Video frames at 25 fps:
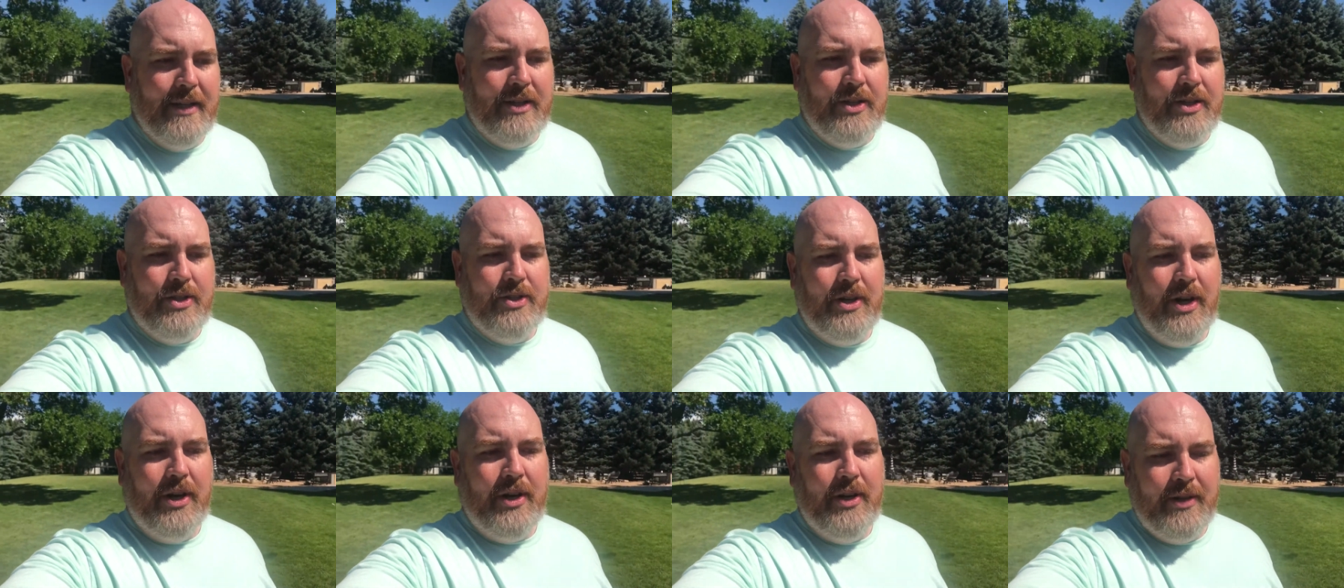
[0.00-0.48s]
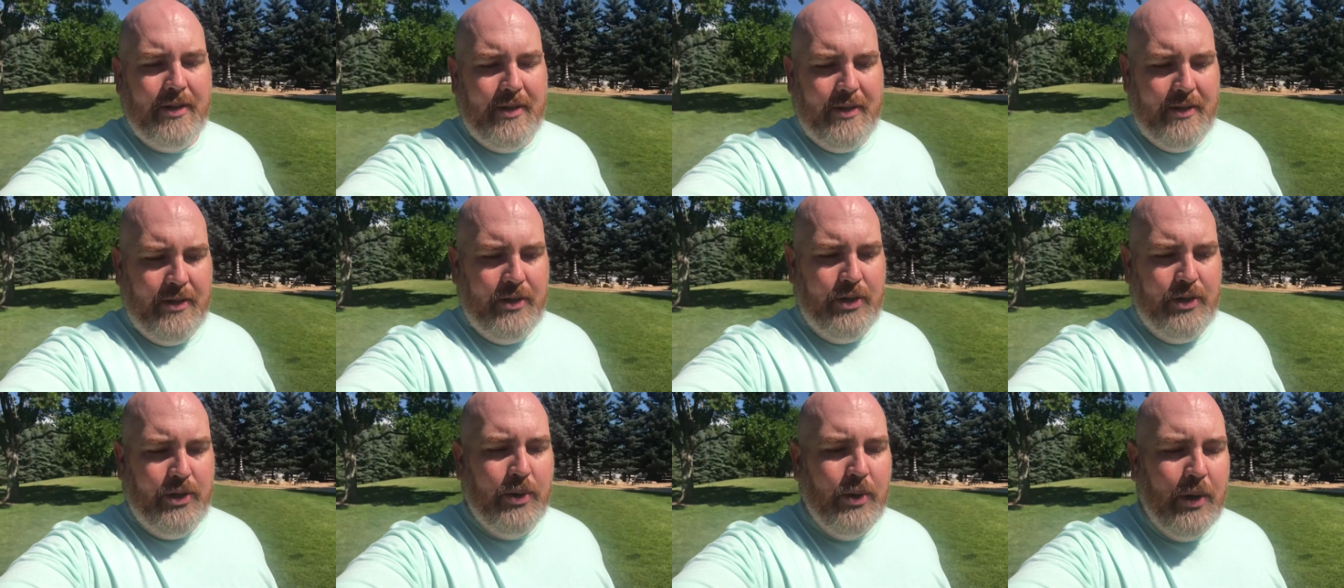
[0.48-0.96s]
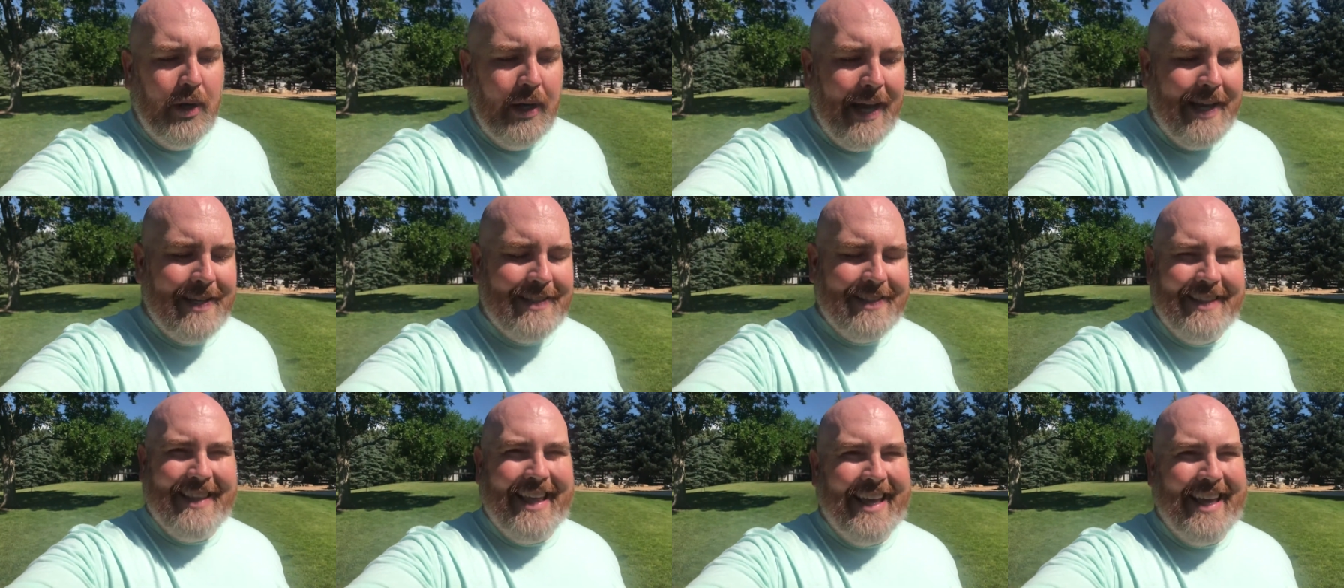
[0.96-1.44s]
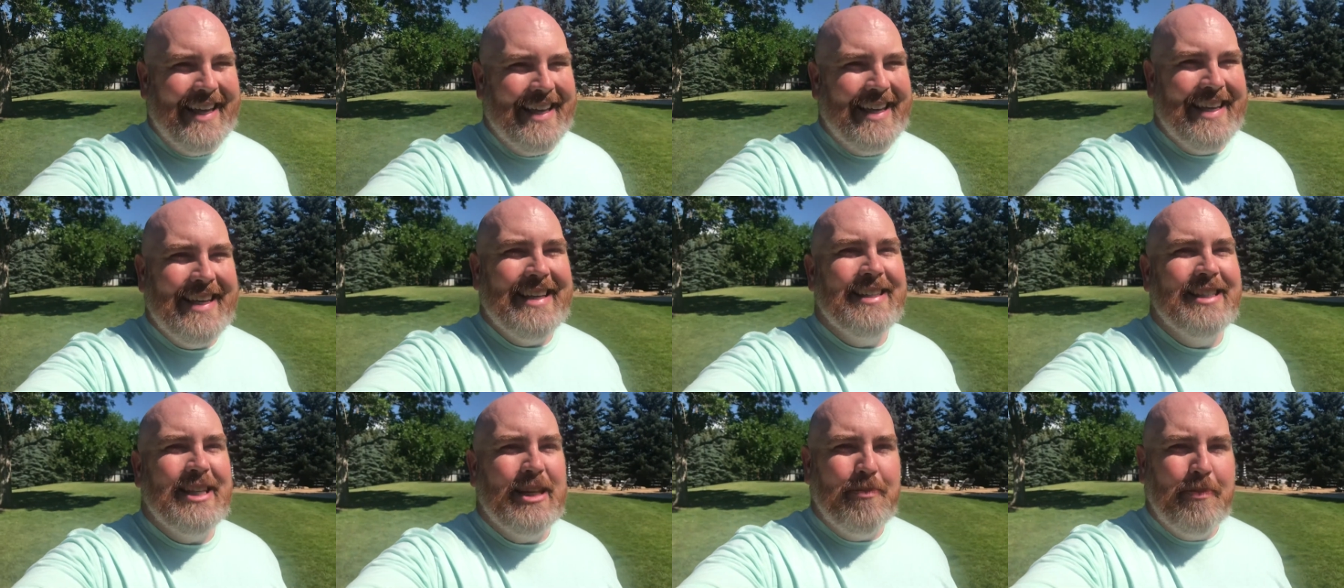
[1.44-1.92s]
start utilizing that
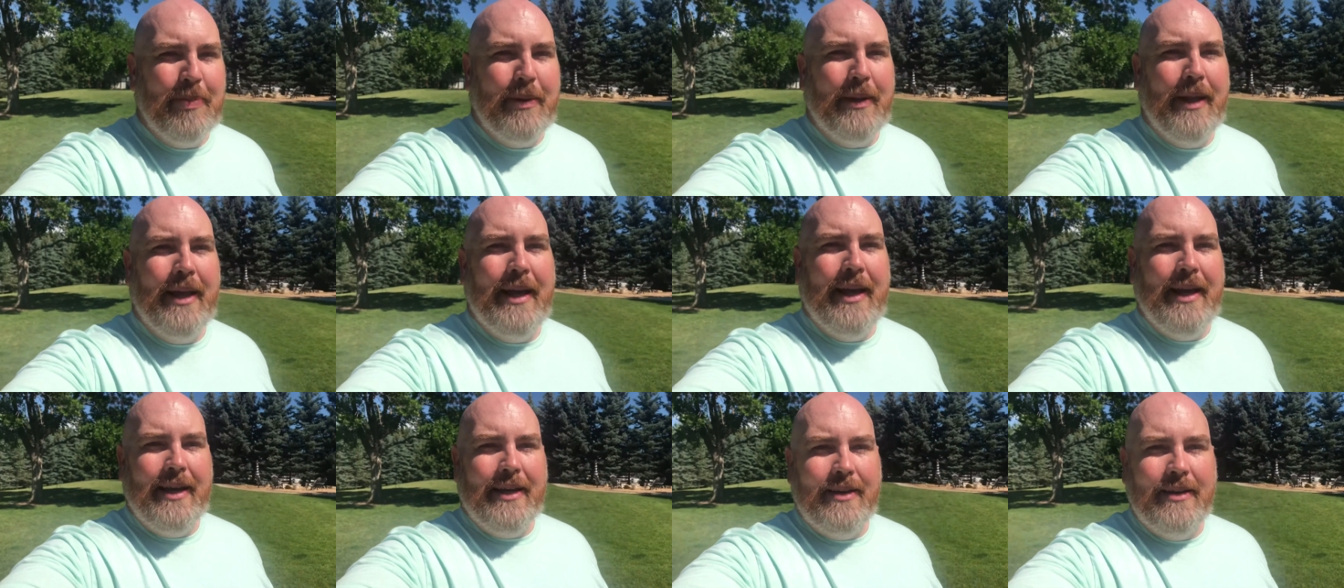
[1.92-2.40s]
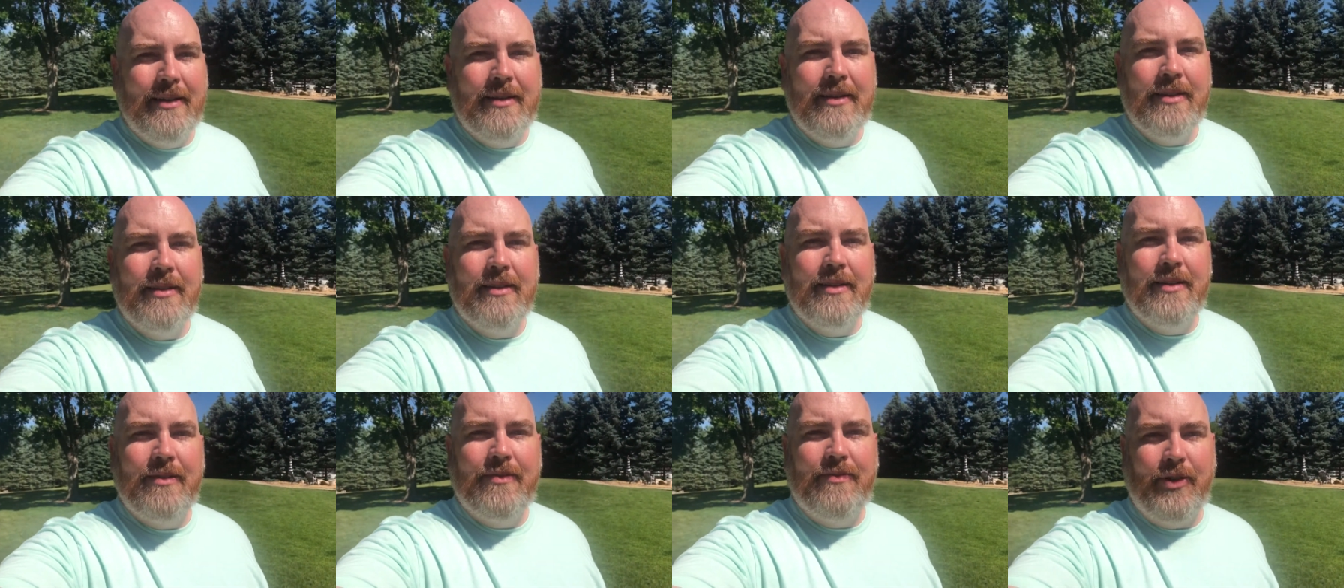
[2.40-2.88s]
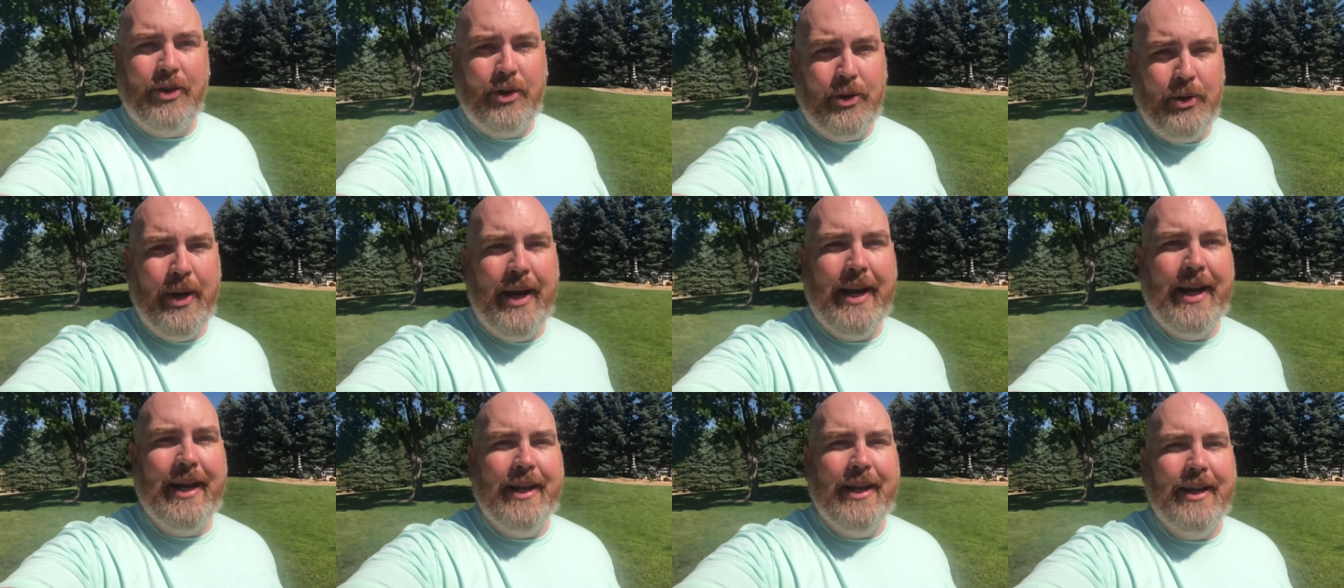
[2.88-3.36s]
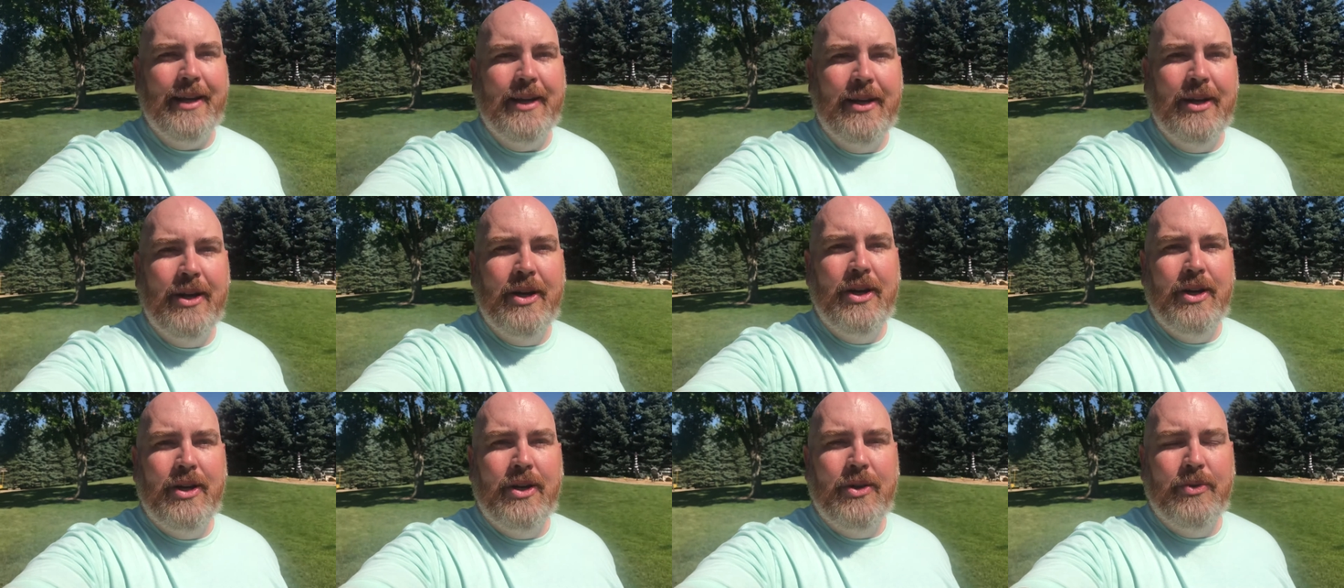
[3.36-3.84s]
easy plan for creating
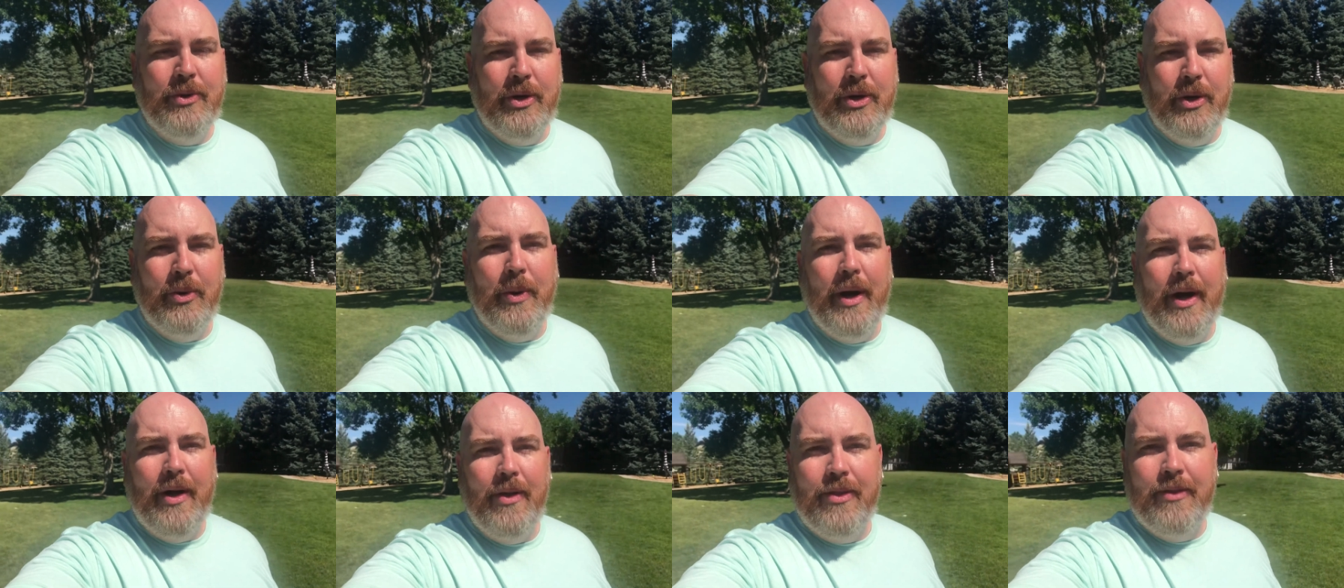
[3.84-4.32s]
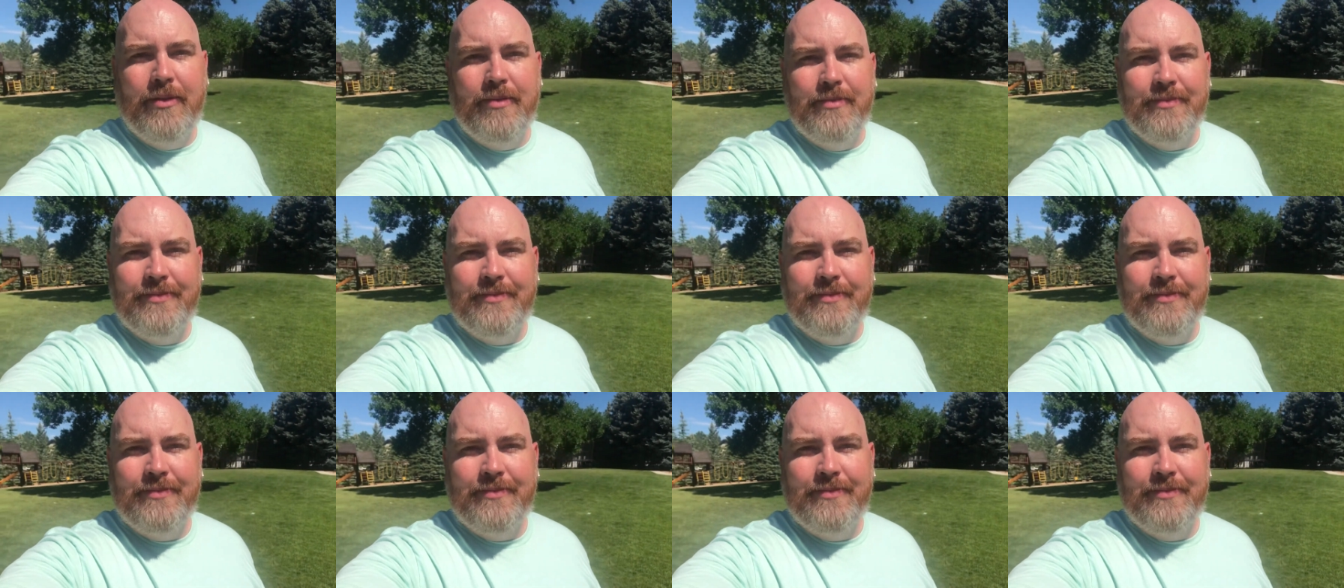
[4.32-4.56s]
real wealth.